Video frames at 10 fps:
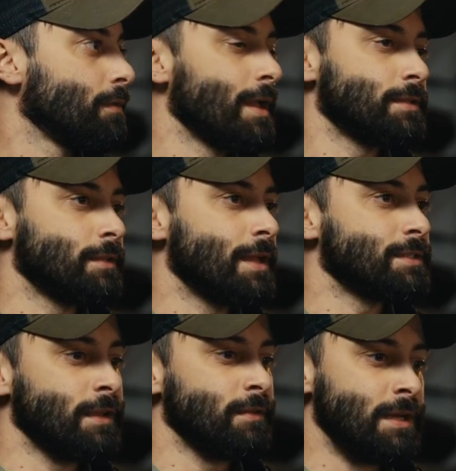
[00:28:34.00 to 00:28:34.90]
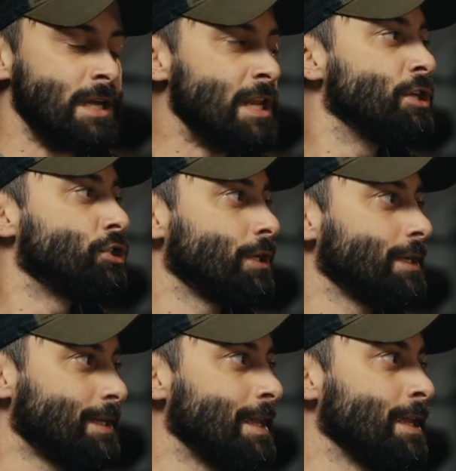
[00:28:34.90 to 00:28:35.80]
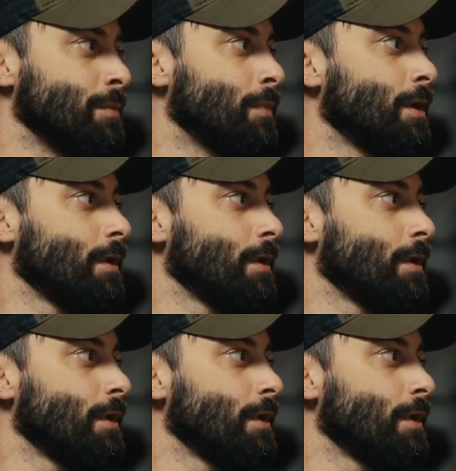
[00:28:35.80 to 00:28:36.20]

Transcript: That's a niche team.